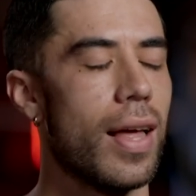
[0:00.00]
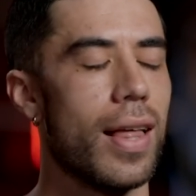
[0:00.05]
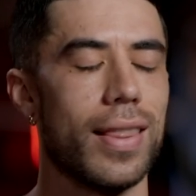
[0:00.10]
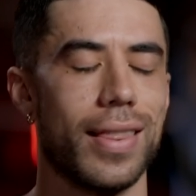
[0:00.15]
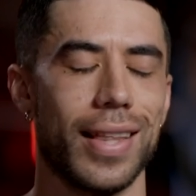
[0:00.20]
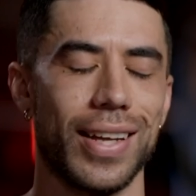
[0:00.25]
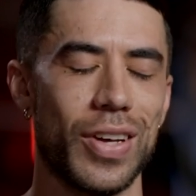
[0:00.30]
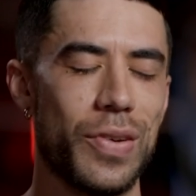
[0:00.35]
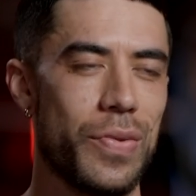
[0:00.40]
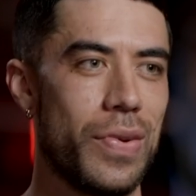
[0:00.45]

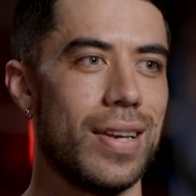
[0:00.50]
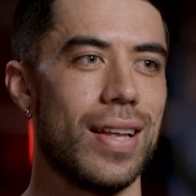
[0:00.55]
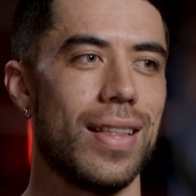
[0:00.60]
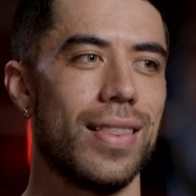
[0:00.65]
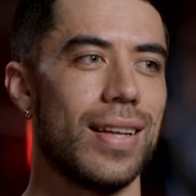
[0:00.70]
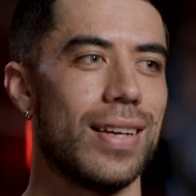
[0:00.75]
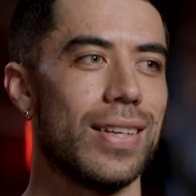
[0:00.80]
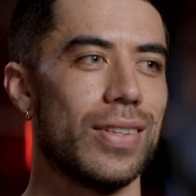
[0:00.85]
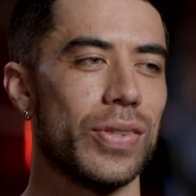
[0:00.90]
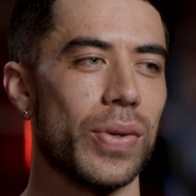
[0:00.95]
think of
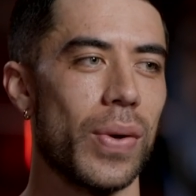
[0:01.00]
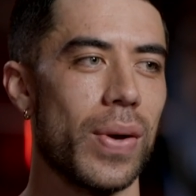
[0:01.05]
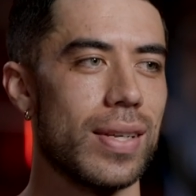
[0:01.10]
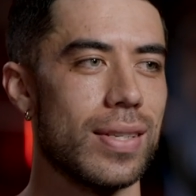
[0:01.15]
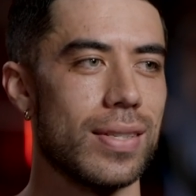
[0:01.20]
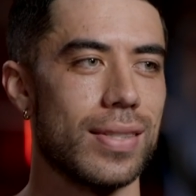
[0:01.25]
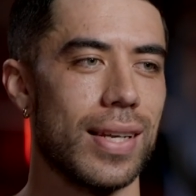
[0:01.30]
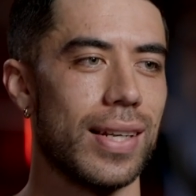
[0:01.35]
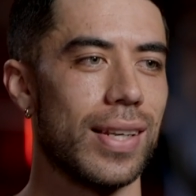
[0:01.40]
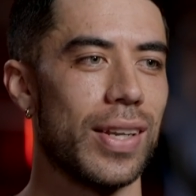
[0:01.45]
anything so I
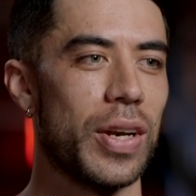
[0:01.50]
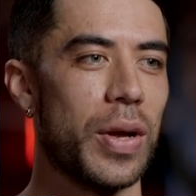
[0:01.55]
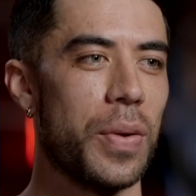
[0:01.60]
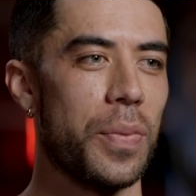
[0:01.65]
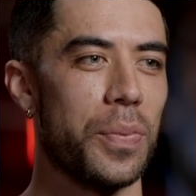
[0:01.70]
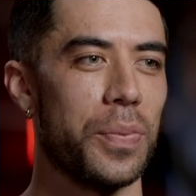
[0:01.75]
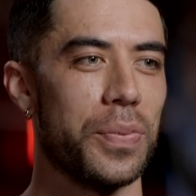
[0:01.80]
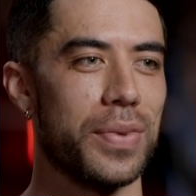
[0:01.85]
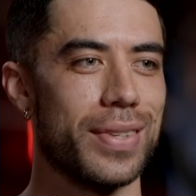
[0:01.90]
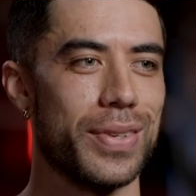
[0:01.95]
just ended up
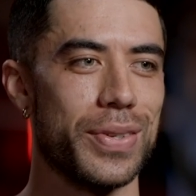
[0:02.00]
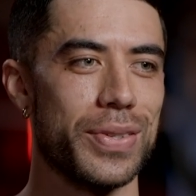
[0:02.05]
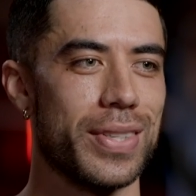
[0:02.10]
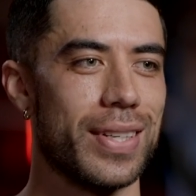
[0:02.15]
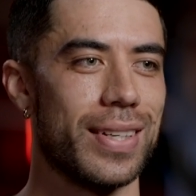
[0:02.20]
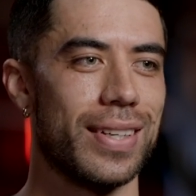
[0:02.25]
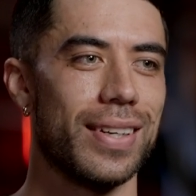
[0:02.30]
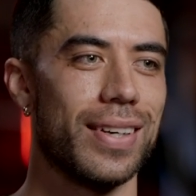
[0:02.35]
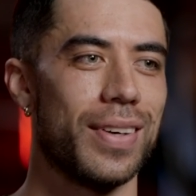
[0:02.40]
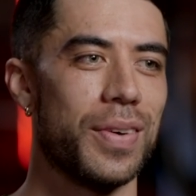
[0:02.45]

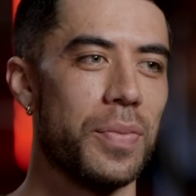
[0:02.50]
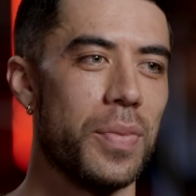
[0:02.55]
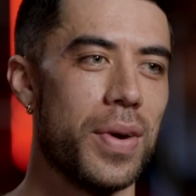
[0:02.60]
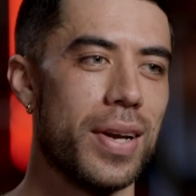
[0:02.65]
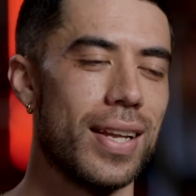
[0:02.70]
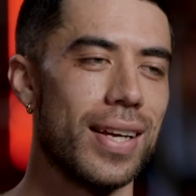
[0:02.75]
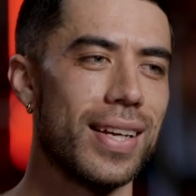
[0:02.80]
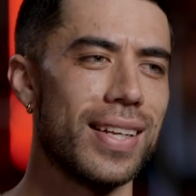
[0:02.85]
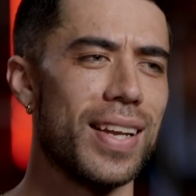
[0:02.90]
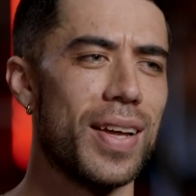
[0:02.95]
using my
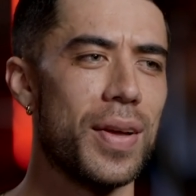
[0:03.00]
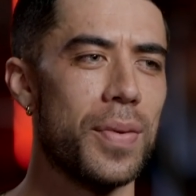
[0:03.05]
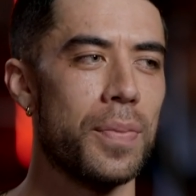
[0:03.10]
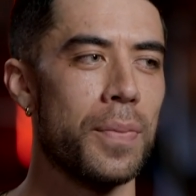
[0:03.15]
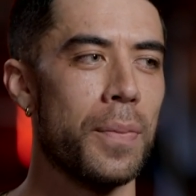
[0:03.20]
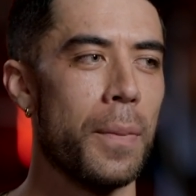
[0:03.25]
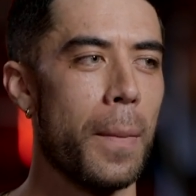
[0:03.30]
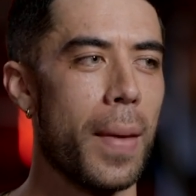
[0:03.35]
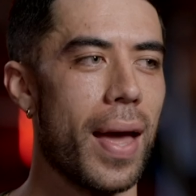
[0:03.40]
nickname